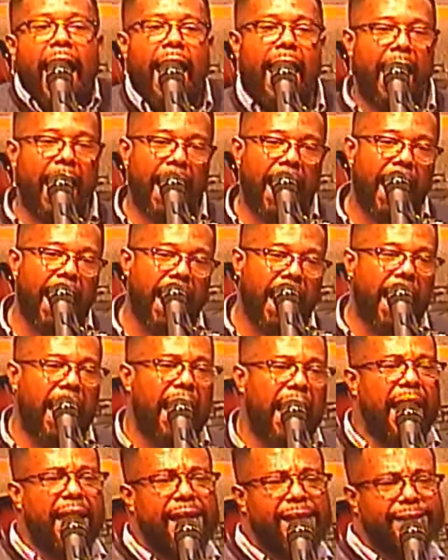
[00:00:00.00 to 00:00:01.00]

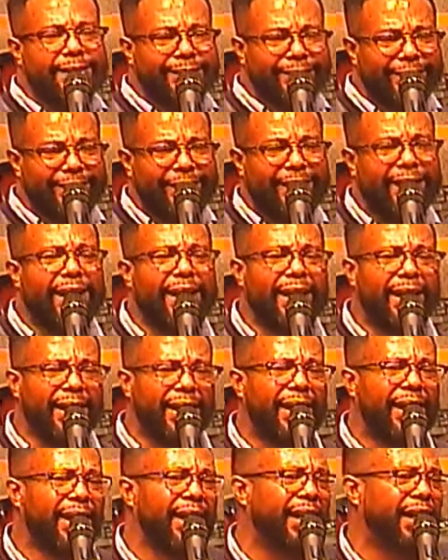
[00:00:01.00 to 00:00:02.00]
And
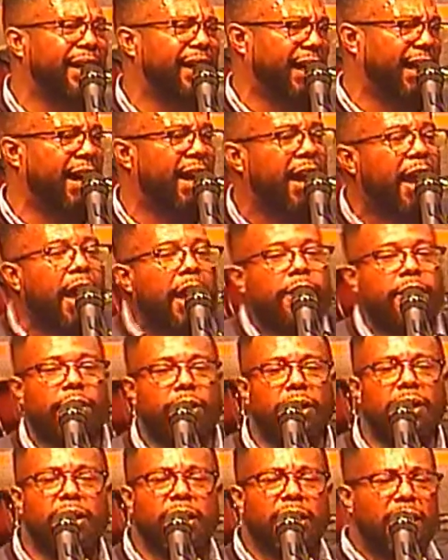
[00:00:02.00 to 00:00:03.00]
you're